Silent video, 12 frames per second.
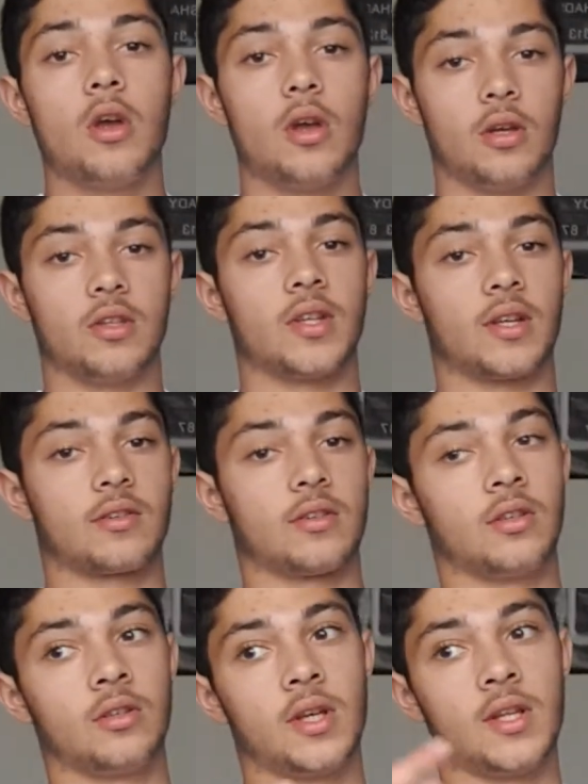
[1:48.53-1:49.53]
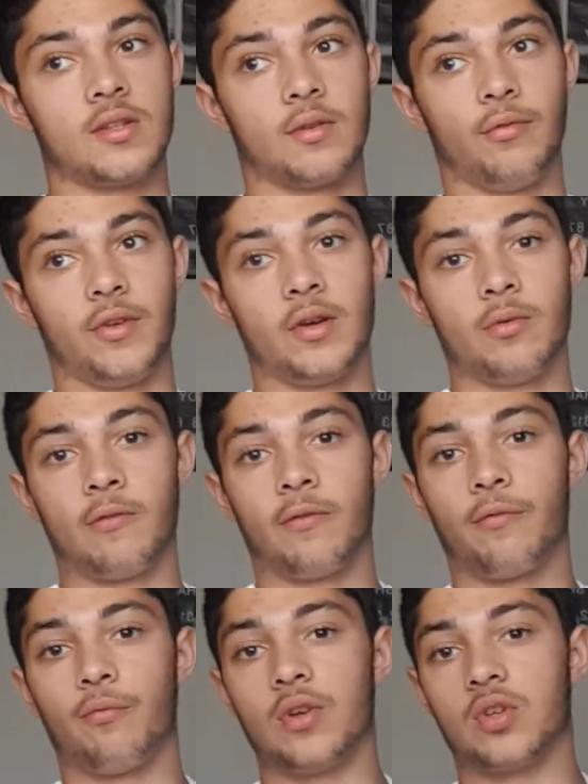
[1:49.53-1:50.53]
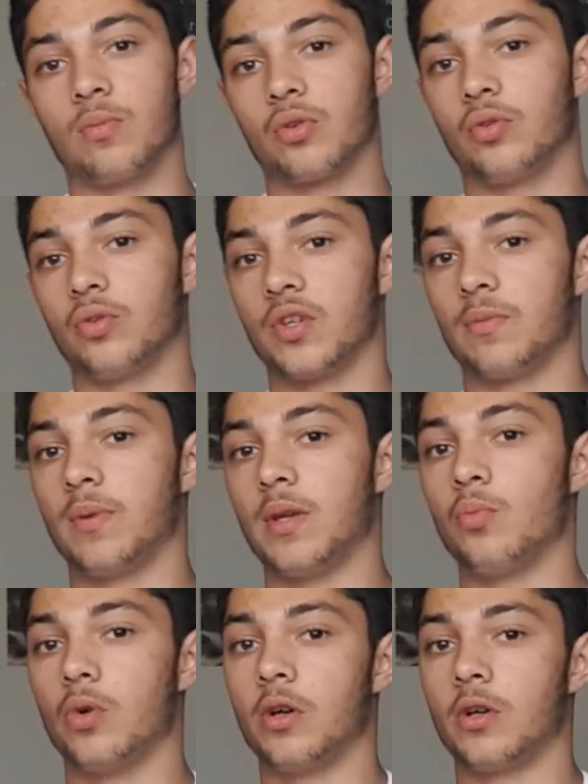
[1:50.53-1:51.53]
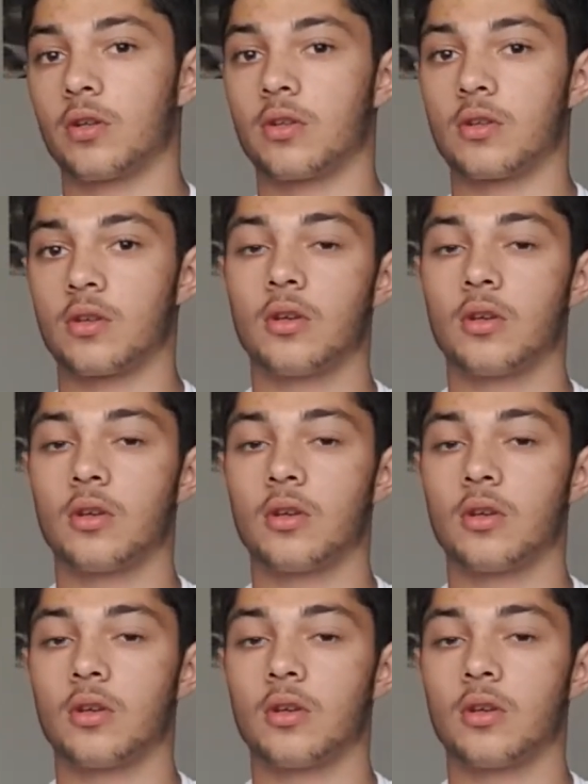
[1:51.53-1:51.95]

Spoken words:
as that's going to interfere with which muscles is being worked.